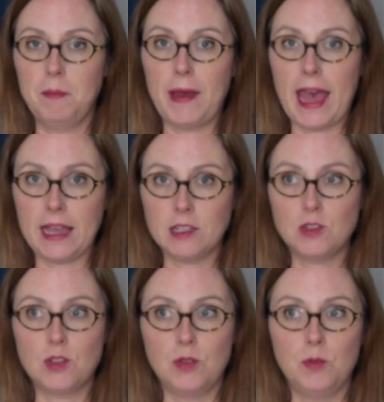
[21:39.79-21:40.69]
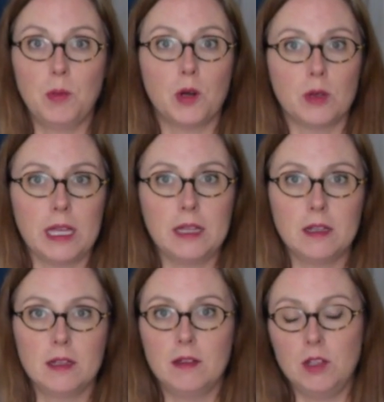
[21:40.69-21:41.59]
back to purling,
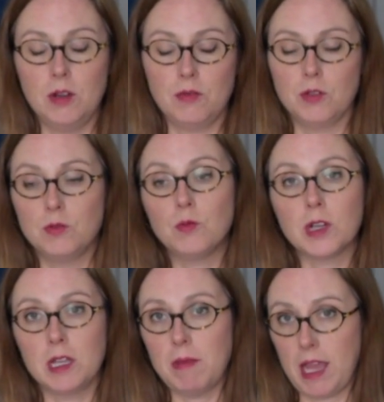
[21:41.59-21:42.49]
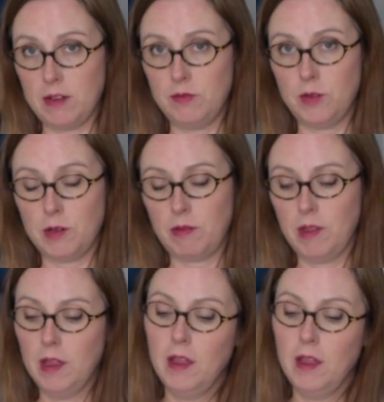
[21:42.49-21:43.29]
you know, if you're working back and forth.